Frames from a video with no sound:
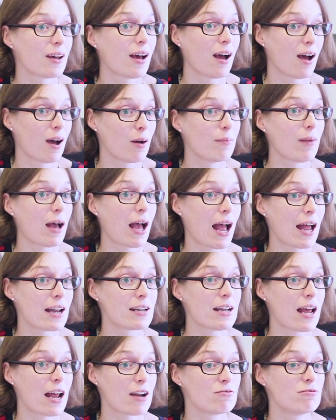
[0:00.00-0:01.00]

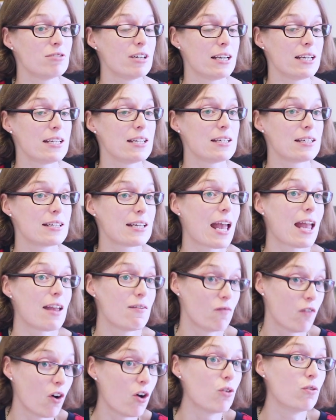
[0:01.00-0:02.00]
and really get
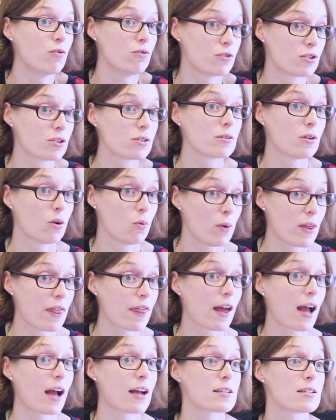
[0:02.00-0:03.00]
involved with
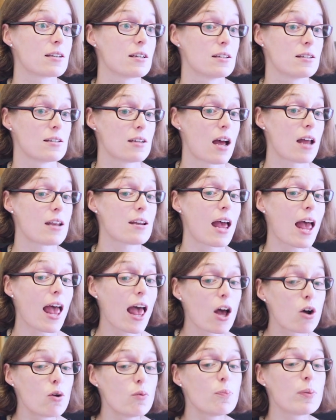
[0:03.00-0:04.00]
that and
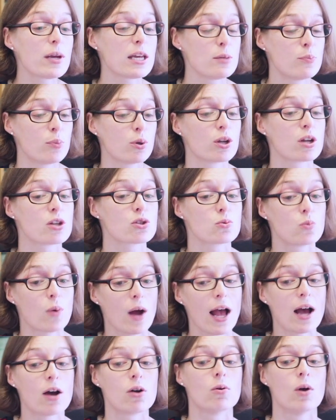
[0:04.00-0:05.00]
help people as
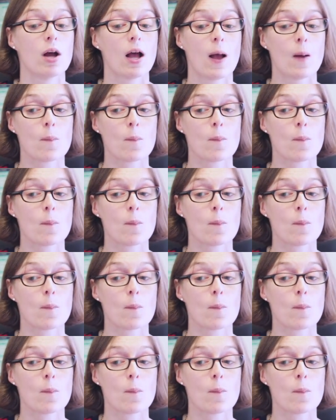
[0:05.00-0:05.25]
well,